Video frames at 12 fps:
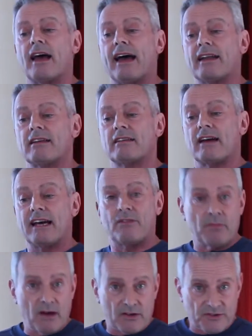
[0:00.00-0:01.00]
And I have
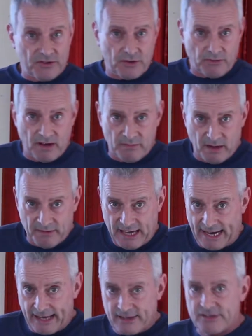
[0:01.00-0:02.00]
a master's degree in
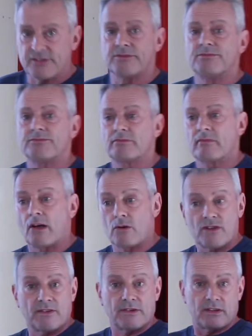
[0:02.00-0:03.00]
biomechanics,
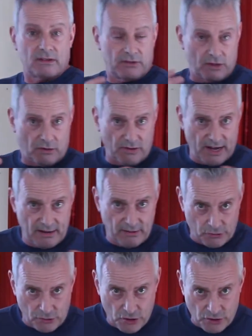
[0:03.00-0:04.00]
also a degree in
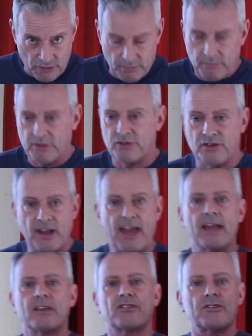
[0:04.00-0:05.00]
nutrition, but
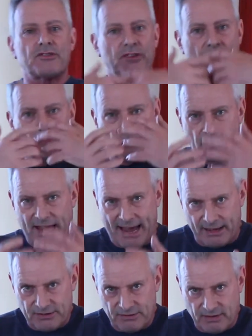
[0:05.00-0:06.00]
today it's concerned with the
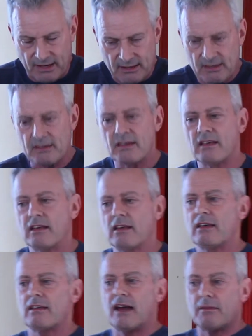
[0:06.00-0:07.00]
mechanics of things.
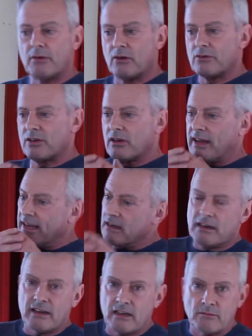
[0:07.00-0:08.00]
I belong to the
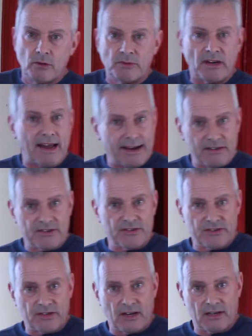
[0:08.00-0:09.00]
Dayton Clinical Movement Analysis
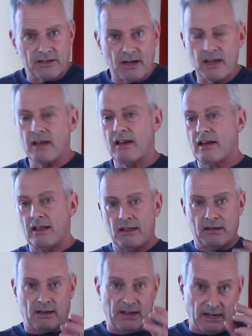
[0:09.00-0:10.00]
Society,
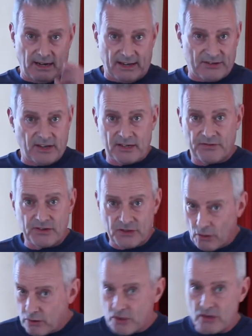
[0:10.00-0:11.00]
the Clinical Exercise
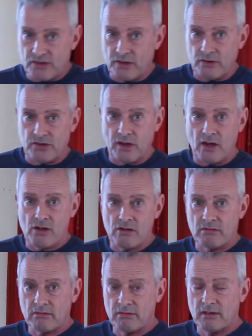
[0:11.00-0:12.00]
Physiology
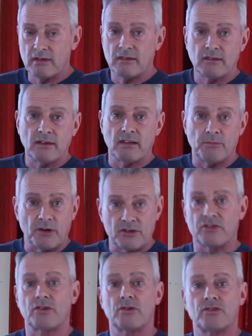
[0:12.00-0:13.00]
Association, and the
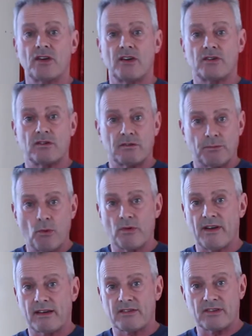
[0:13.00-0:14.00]
British Association of
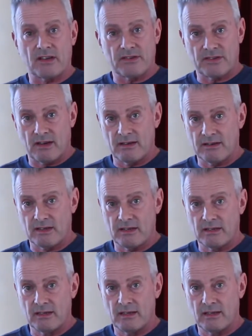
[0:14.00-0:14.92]
Sport and Exercise Sciences.